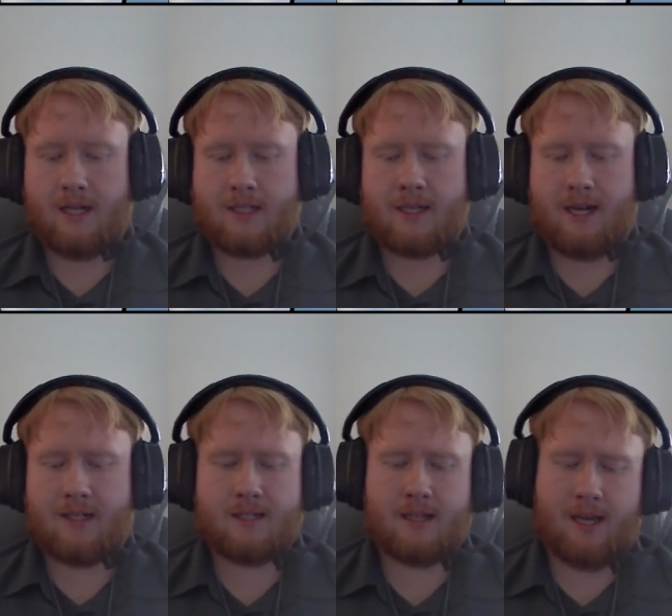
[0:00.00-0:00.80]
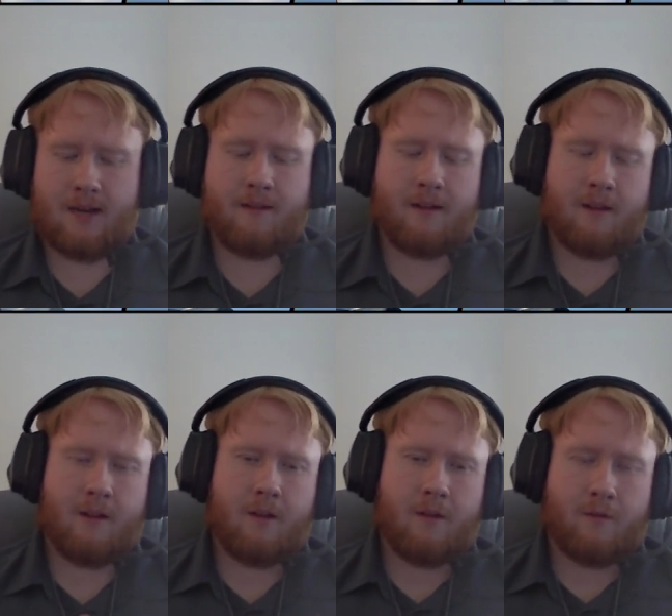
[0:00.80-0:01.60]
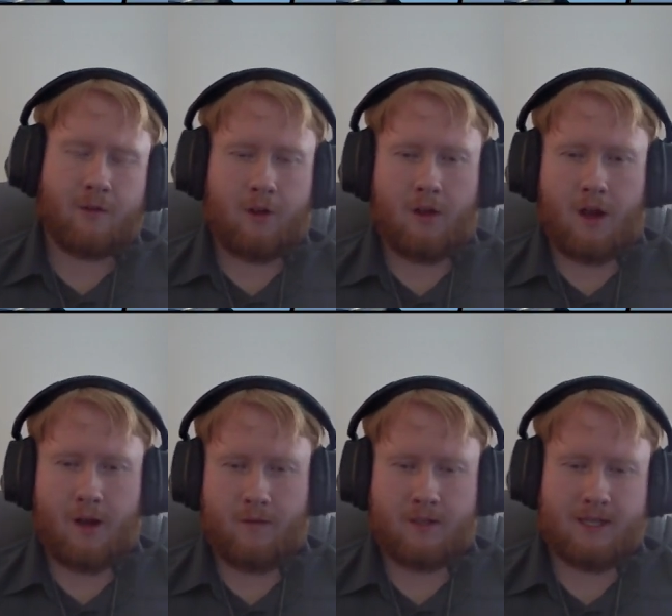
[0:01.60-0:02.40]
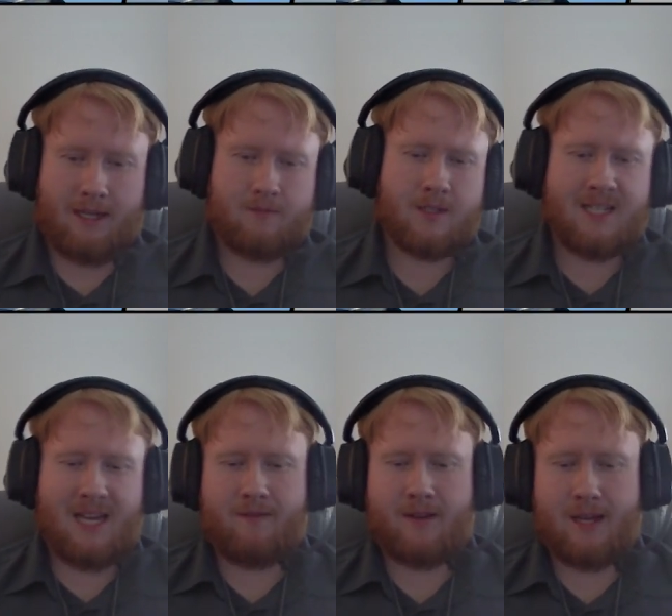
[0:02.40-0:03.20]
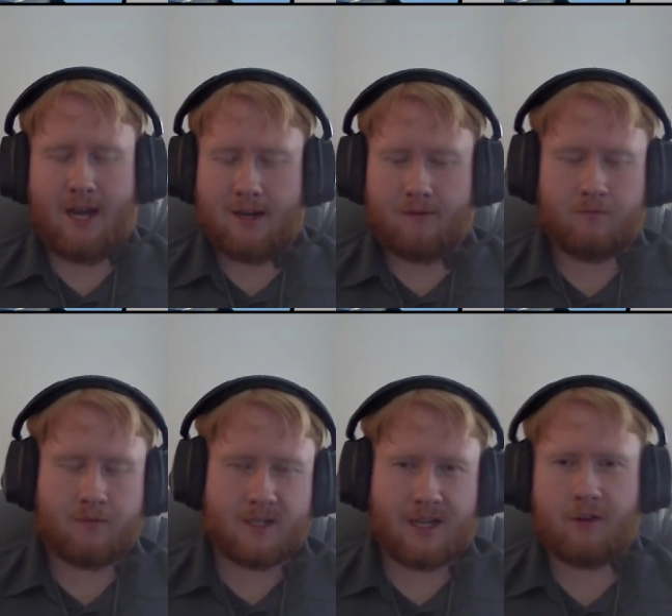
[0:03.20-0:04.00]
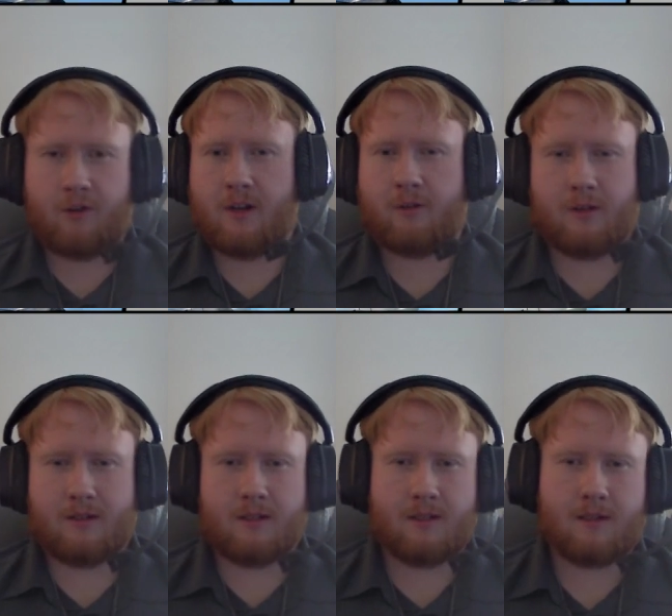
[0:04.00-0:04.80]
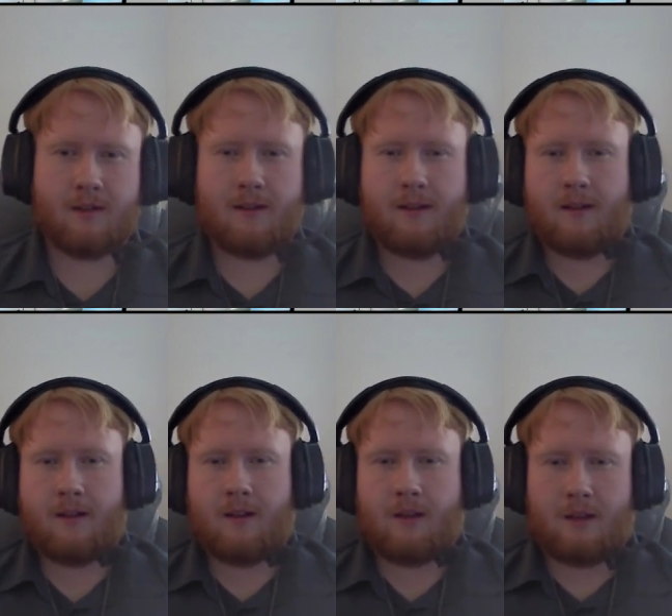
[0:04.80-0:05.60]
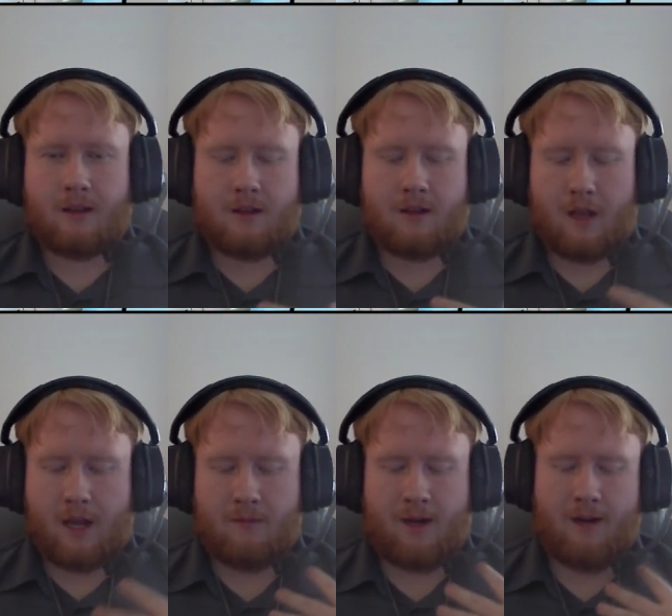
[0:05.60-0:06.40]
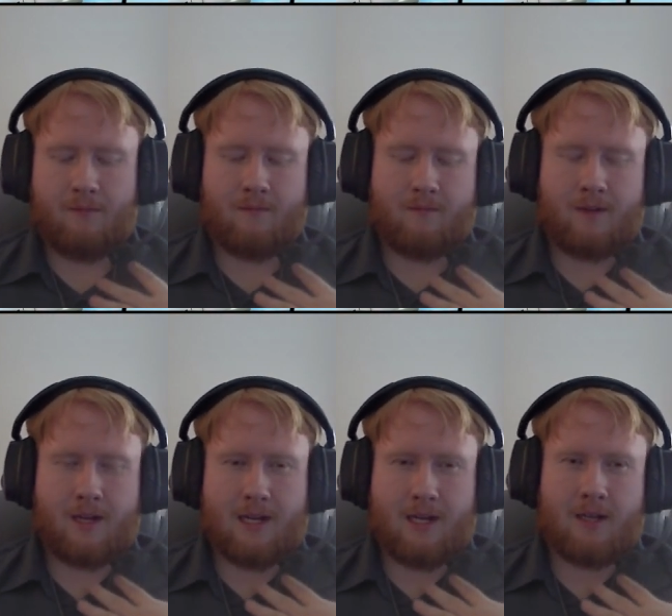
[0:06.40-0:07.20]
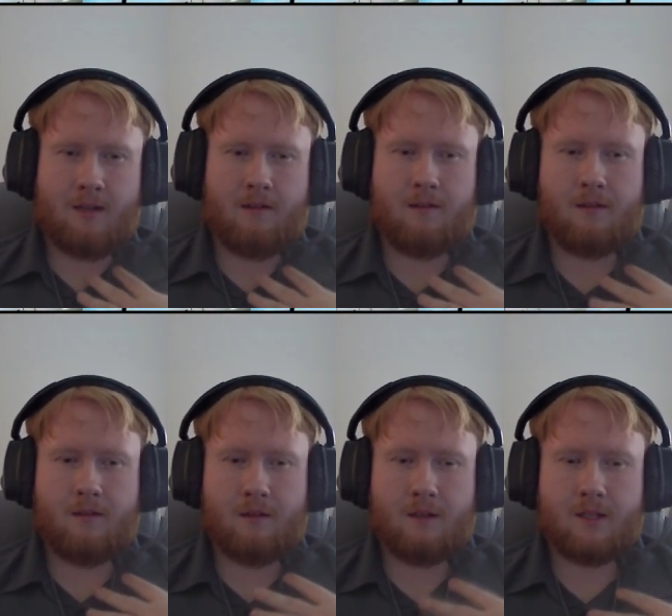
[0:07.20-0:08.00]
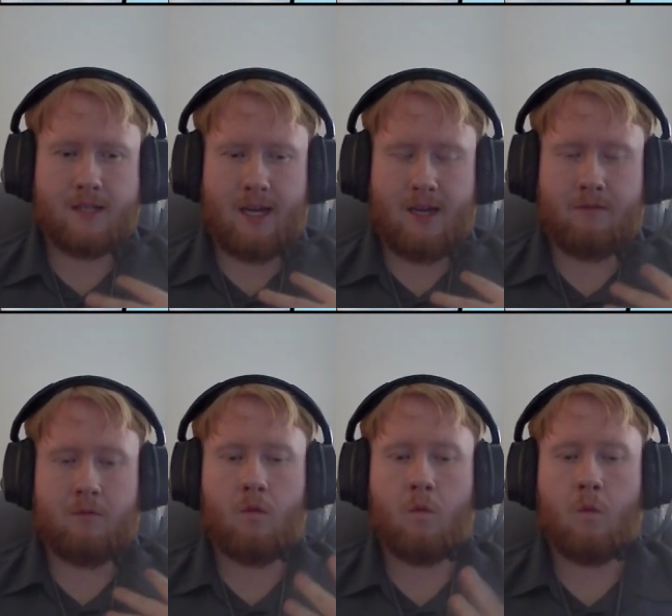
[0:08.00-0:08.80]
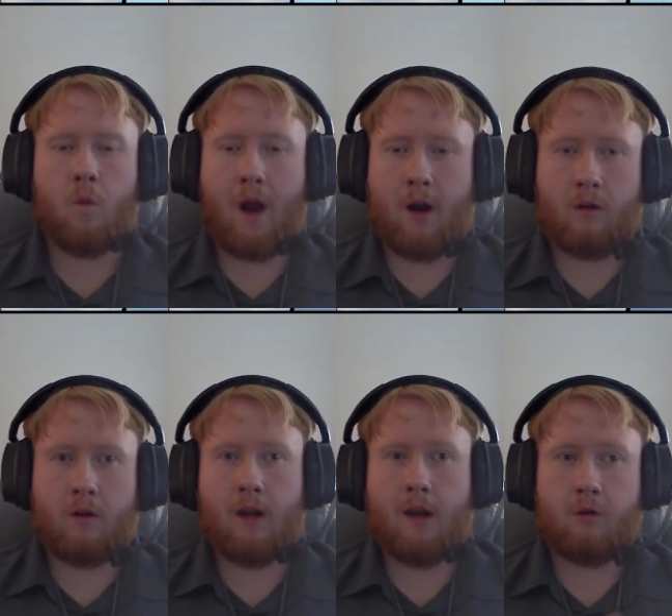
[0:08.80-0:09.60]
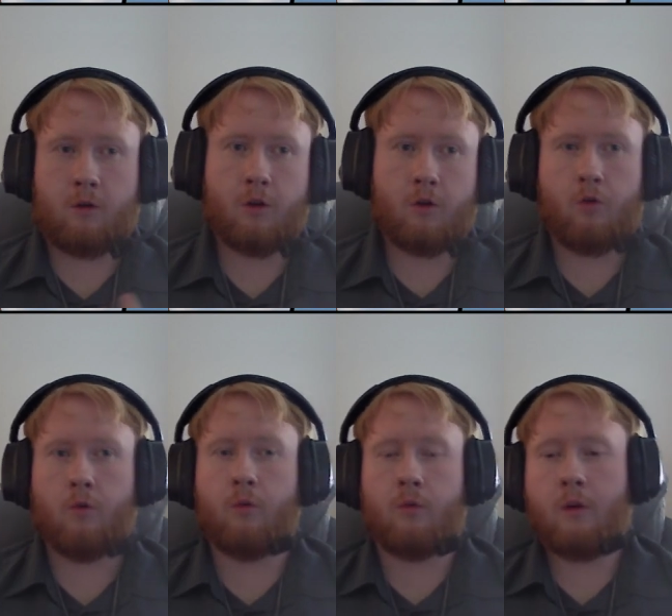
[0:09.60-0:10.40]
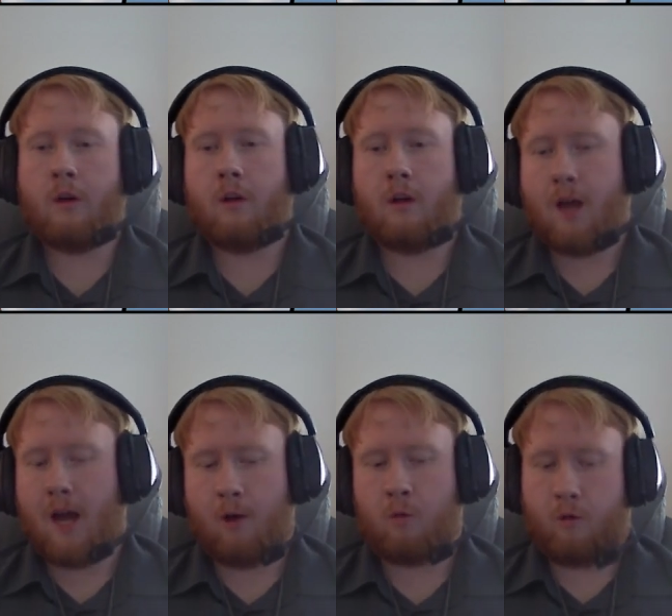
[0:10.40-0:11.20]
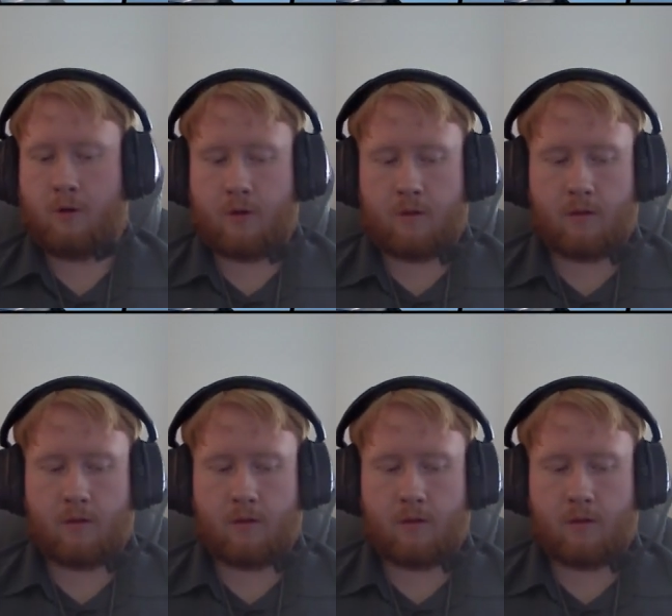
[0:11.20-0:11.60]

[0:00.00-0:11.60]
States, and for obvious, like, safety and security reasons, I'm not gonna say where and or who I work